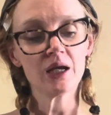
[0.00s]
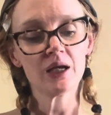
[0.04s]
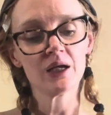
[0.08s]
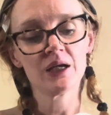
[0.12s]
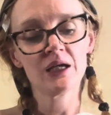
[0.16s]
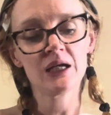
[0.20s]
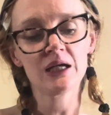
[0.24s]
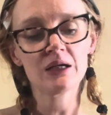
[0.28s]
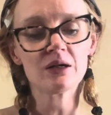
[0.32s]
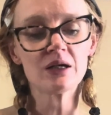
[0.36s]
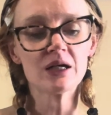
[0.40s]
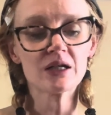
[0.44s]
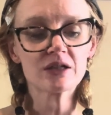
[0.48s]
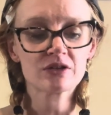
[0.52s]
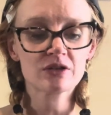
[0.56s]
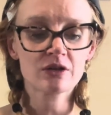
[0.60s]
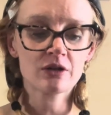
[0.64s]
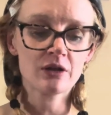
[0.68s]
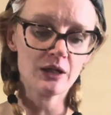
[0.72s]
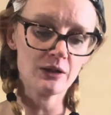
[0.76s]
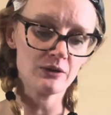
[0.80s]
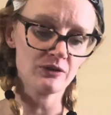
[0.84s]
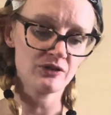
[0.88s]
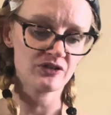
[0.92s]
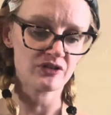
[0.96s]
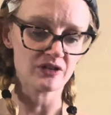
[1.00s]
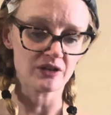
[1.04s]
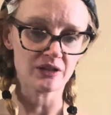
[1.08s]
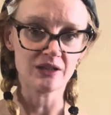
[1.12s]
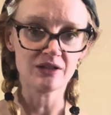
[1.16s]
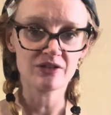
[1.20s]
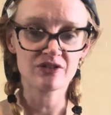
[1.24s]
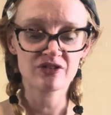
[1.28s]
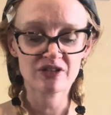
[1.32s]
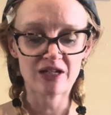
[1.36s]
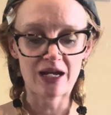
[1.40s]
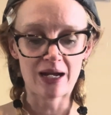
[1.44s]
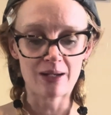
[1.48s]
He looked closer at
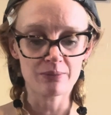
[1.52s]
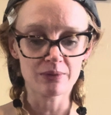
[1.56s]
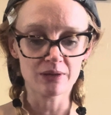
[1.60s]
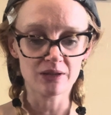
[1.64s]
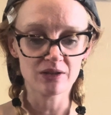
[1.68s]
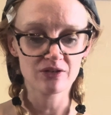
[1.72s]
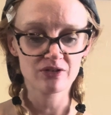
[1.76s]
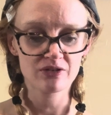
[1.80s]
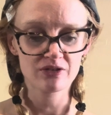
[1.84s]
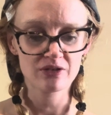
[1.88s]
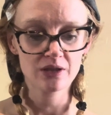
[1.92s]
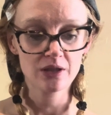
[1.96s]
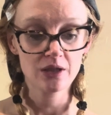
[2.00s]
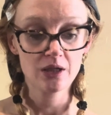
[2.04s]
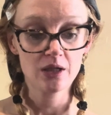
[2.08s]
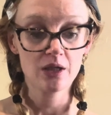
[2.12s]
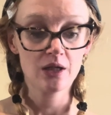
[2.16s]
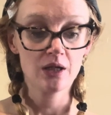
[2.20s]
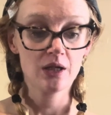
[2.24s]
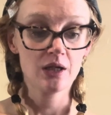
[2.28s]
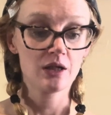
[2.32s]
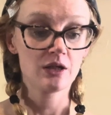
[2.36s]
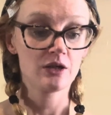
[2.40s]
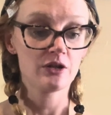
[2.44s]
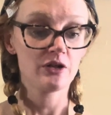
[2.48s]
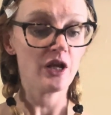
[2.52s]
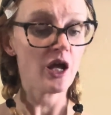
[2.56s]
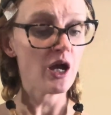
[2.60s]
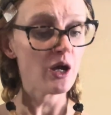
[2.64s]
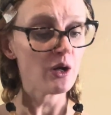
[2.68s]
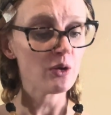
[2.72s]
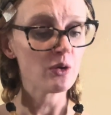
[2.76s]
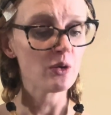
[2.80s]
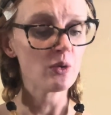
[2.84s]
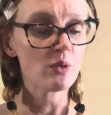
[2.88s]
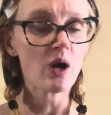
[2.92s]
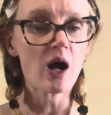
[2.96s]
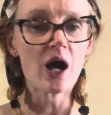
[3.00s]
Scabbers.
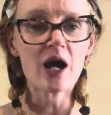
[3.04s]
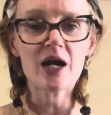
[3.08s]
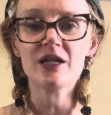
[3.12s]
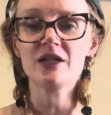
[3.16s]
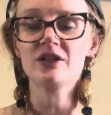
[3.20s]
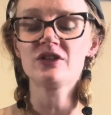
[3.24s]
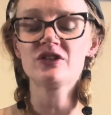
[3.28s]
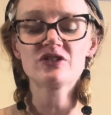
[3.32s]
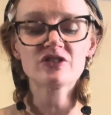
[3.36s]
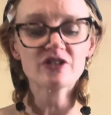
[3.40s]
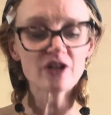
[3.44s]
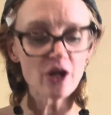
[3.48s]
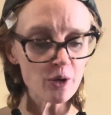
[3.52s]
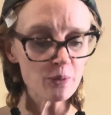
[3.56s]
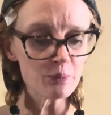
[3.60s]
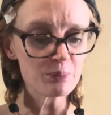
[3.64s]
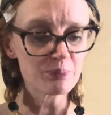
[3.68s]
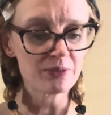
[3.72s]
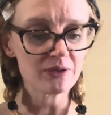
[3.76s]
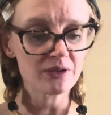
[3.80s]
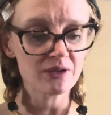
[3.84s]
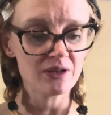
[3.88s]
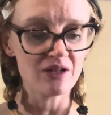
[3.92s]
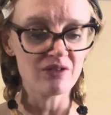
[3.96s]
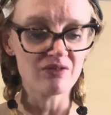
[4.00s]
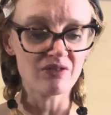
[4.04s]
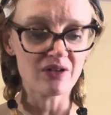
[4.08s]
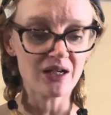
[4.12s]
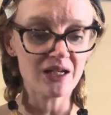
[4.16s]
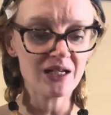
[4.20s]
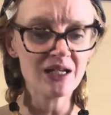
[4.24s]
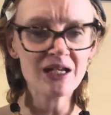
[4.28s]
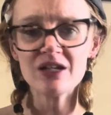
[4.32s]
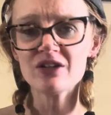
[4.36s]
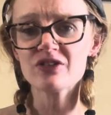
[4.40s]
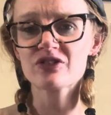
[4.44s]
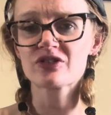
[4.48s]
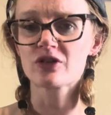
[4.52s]
No, I don't believe it.
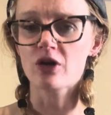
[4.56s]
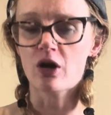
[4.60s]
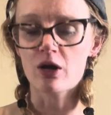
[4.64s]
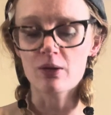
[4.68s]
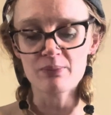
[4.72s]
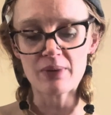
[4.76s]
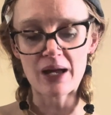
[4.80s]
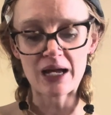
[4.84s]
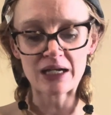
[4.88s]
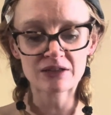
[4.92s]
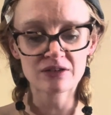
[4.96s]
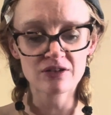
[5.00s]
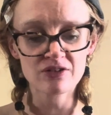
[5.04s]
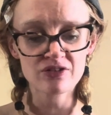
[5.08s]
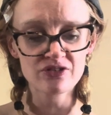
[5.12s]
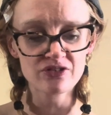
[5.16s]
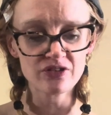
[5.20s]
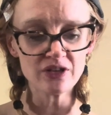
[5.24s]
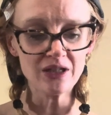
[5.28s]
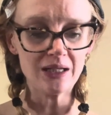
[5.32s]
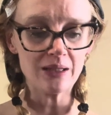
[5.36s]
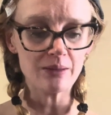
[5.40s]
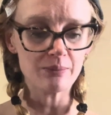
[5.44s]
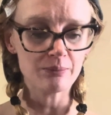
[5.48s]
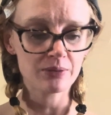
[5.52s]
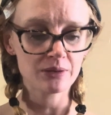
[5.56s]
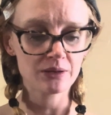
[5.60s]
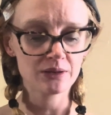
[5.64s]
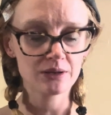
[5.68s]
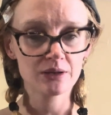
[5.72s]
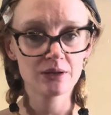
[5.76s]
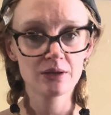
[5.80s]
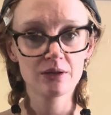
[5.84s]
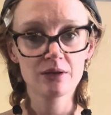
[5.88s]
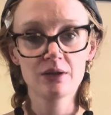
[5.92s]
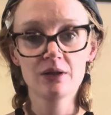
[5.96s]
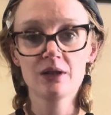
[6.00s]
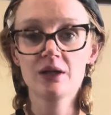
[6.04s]
He's gone back to sleep.
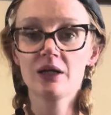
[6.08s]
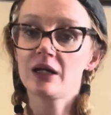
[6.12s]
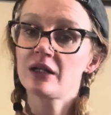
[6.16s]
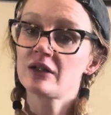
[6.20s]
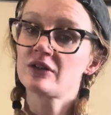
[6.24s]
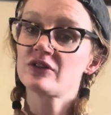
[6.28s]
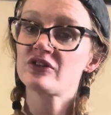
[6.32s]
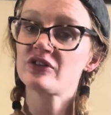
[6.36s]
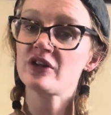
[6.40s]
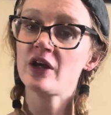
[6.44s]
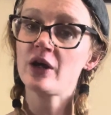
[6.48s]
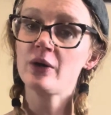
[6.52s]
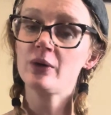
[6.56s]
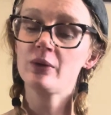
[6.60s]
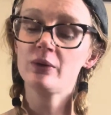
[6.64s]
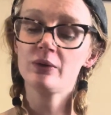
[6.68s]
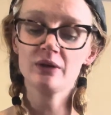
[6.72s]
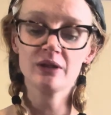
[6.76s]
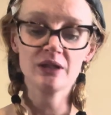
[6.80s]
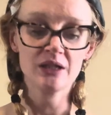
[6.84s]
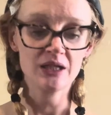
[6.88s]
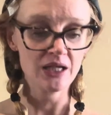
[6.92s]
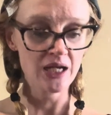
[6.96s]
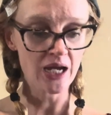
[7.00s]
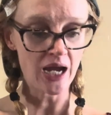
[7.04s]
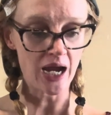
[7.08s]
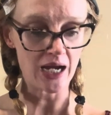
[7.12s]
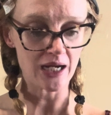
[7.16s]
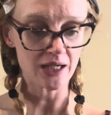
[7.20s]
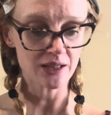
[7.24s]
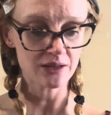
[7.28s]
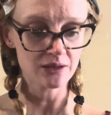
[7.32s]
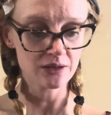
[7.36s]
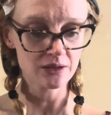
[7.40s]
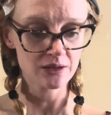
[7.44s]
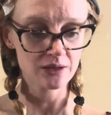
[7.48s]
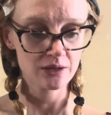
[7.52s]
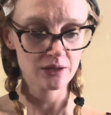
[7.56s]
And so he had.
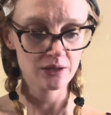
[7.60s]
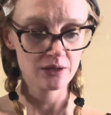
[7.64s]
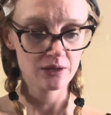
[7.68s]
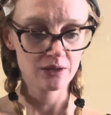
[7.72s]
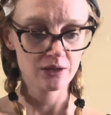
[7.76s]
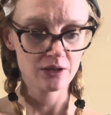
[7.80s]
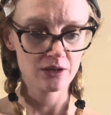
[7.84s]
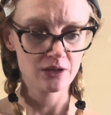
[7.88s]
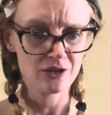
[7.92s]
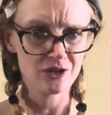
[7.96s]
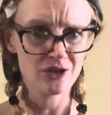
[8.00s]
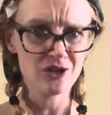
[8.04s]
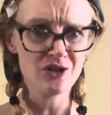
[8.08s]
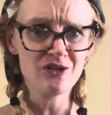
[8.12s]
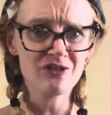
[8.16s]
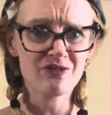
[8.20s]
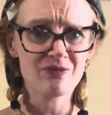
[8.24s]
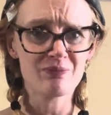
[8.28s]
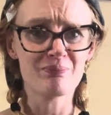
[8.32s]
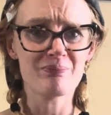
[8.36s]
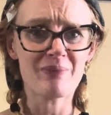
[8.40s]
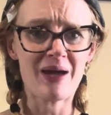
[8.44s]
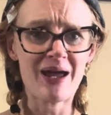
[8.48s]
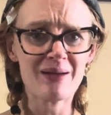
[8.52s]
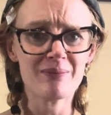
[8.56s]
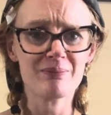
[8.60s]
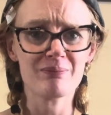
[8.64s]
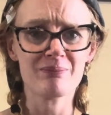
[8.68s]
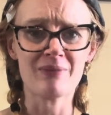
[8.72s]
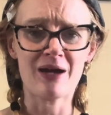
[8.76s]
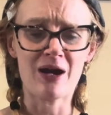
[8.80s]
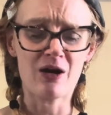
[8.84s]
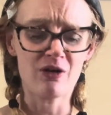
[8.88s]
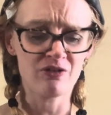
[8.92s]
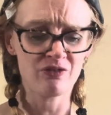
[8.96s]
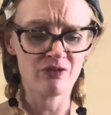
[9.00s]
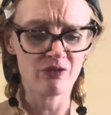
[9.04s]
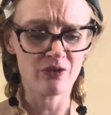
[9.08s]
You've met
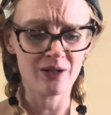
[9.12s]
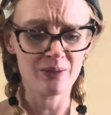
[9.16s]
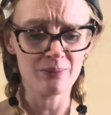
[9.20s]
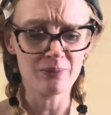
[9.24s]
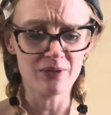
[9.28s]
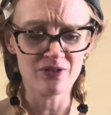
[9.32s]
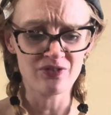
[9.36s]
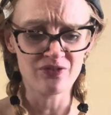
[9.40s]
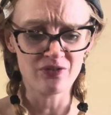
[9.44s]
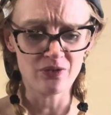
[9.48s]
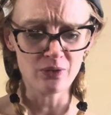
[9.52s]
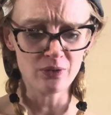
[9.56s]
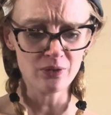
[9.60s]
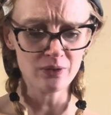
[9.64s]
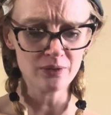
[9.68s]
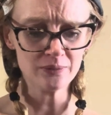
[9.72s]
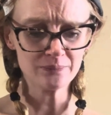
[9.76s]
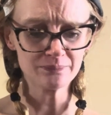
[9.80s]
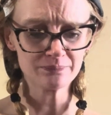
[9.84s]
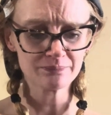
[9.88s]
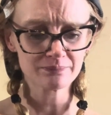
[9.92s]
Malfoy before?